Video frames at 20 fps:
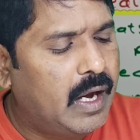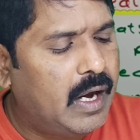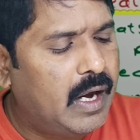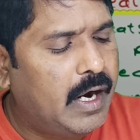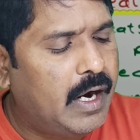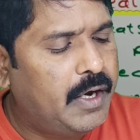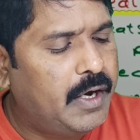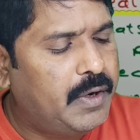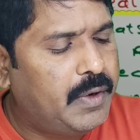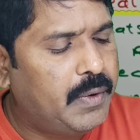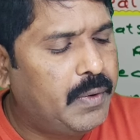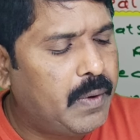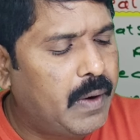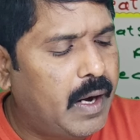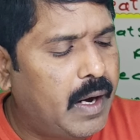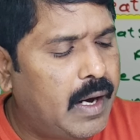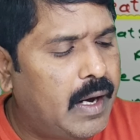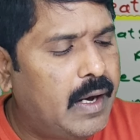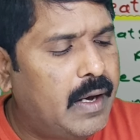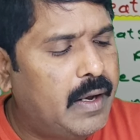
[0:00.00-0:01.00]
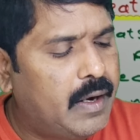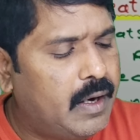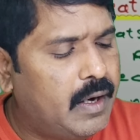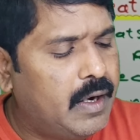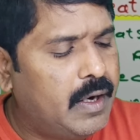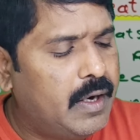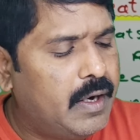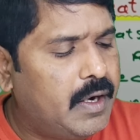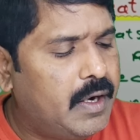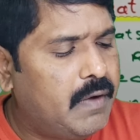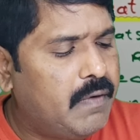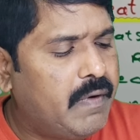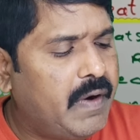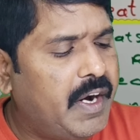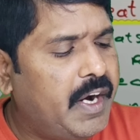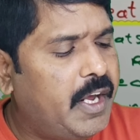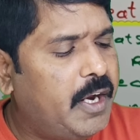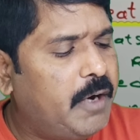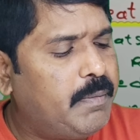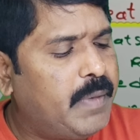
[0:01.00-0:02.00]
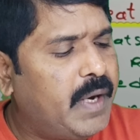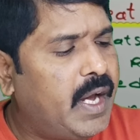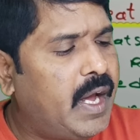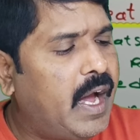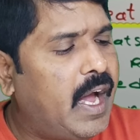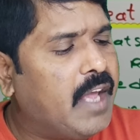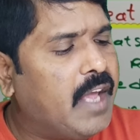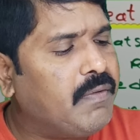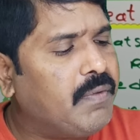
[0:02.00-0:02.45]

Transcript: I2R divided by